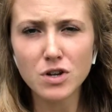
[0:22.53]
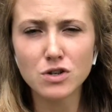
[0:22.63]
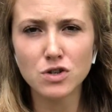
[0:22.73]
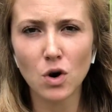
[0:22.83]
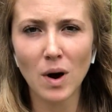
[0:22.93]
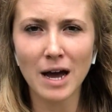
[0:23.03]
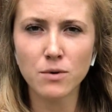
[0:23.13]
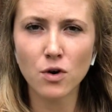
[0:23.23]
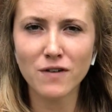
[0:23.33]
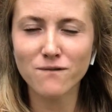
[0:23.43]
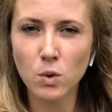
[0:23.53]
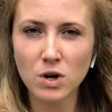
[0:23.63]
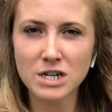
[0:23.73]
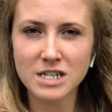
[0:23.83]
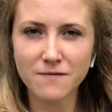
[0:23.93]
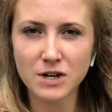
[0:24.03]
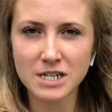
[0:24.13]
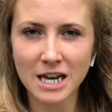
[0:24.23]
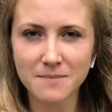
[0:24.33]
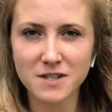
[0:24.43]
So I'm growing 4 different
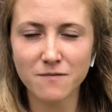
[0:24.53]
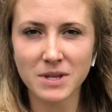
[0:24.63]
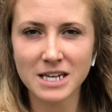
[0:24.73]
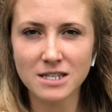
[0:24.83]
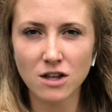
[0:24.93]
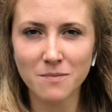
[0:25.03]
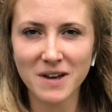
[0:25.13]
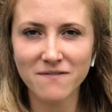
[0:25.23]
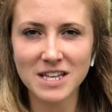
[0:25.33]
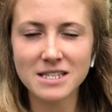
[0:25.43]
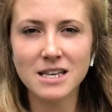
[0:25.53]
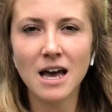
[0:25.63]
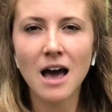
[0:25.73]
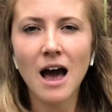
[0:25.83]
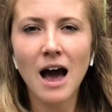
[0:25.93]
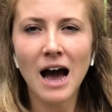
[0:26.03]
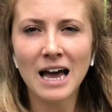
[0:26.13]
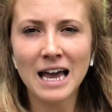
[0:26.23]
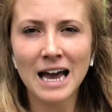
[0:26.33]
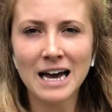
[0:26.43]
types of plants along my fence.
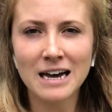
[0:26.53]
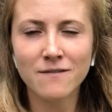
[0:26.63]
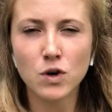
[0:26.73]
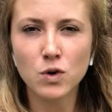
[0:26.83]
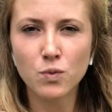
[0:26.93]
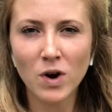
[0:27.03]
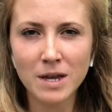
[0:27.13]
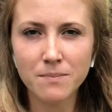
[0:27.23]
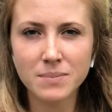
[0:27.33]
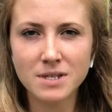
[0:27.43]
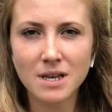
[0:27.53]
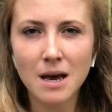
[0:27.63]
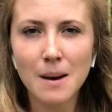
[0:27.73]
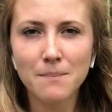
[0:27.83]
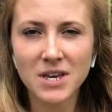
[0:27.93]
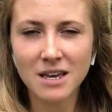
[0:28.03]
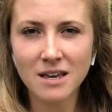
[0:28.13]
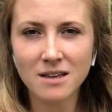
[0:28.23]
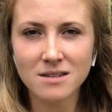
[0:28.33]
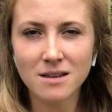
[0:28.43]
I have grapes,
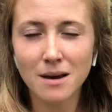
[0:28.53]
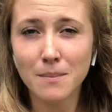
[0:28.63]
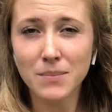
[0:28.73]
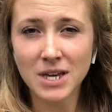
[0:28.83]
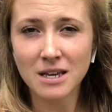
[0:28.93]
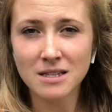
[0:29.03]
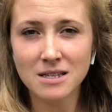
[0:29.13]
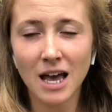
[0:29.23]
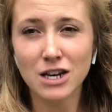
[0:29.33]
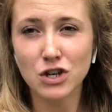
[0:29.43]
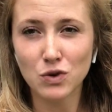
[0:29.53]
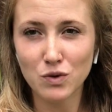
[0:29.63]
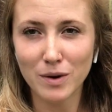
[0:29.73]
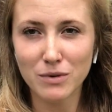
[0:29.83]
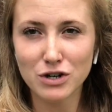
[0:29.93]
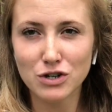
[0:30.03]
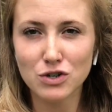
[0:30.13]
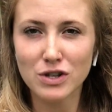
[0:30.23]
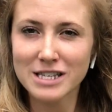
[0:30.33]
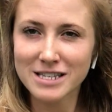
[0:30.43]
peas, beans, and cucumbers.
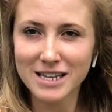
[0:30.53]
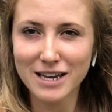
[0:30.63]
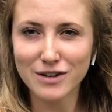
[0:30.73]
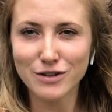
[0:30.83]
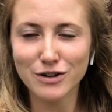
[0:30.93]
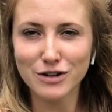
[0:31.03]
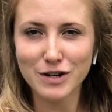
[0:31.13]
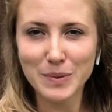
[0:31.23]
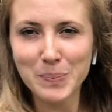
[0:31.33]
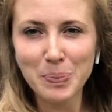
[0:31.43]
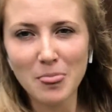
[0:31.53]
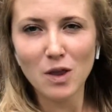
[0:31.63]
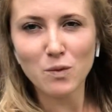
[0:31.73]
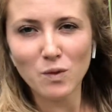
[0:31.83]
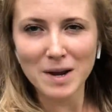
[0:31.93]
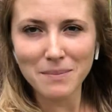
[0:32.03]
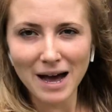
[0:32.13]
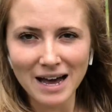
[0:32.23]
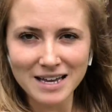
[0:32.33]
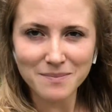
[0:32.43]
So let's take a look. Right
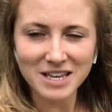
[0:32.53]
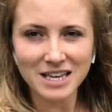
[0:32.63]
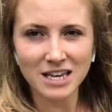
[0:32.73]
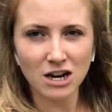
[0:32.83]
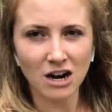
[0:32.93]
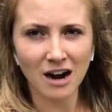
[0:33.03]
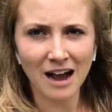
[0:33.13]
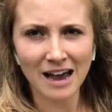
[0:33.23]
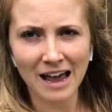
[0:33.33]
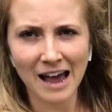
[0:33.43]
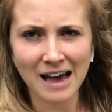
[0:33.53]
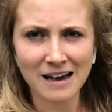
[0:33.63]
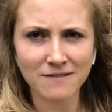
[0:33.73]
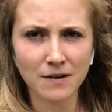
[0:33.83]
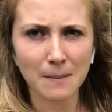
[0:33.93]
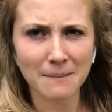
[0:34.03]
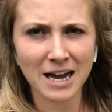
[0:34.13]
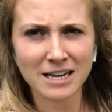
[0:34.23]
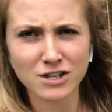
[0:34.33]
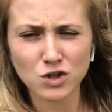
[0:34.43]
behind me here, I have
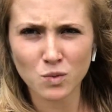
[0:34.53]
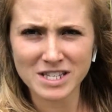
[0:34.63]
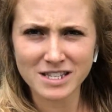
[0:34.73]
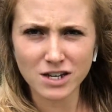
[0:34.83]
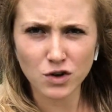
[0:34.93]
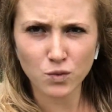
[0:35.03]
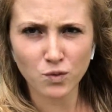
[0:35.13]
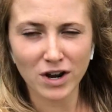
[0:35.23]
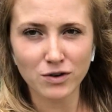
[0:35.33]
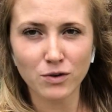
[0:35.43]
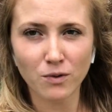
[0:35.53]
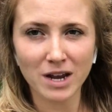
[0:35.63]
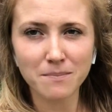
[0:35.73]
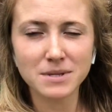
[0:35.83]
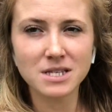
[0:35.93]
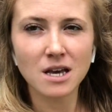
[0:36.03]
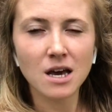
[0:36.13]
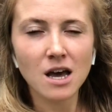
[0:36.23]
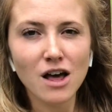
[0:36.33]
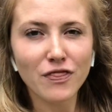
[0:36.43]
my Swenson red grapes.
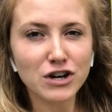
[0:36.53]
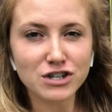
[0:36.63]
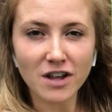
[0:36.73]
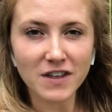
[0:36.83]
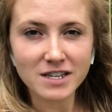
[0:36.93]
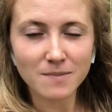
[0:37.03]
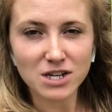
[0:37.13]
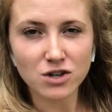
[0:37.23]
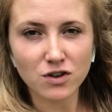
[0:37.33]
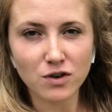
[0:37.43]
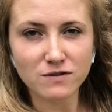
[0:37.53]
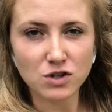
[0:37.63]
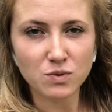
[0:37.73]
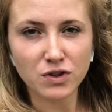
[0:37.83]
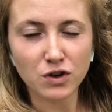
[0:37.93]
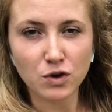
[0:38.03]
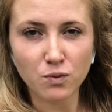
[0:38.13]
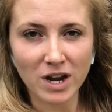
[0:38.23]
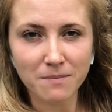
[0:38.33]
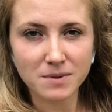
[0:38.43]
There's nothing special that you have to do with the
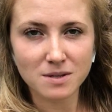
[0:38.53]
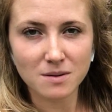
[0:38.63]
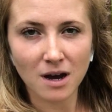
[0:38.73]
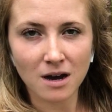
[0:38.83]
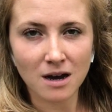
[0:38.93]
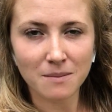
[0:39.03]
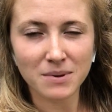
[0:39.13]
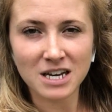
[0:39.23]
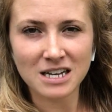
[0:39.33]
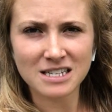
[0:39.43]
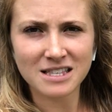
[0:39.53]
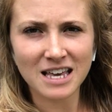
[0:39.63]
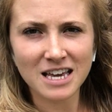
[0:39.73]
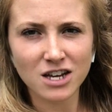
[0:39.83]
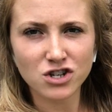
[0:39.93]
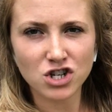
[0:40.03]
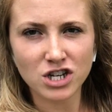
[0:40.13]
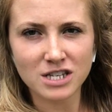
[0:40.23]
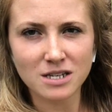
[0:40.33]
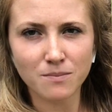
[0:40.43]
grapes because they can
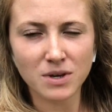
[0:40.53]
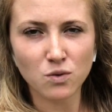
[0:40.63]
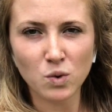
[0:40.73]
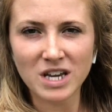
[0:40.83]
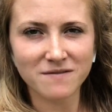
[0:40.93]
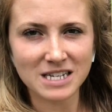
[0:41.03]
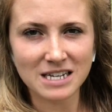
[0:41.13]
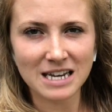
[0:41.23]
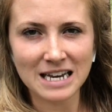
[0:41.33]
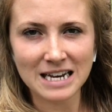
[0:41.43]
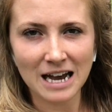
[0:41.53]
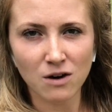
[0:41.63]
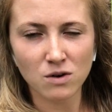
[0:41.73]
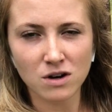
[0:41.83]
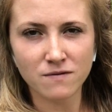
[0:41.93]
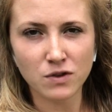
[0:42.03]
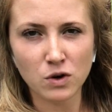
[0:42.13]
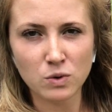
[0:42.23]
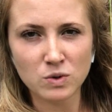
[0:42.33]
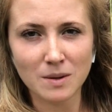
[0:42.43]
just be weaved in and out of
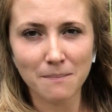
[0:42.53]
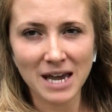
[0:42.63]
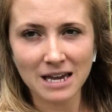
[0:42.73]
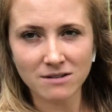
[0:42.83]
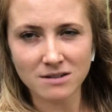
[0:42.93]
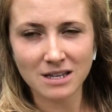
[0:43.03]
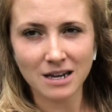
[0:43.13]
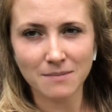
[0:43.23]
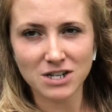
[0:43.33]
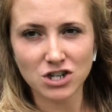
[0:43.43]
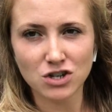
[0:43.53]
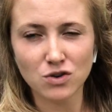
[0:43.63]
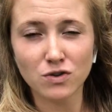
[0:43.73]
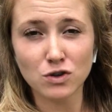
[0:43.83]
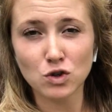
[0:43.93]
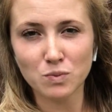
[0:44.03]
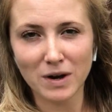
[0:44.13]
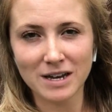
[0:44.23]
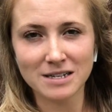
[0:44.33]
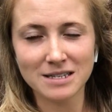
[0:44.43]
those panels that I mentioned, or the
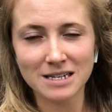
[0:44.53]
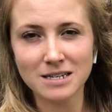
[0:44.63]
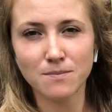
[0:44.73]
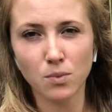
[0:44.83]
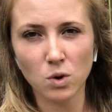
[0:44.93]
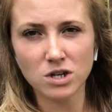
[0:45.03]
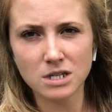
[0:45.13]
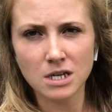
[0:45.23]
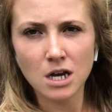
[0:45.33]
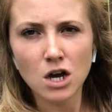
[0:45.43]
2x6 boards.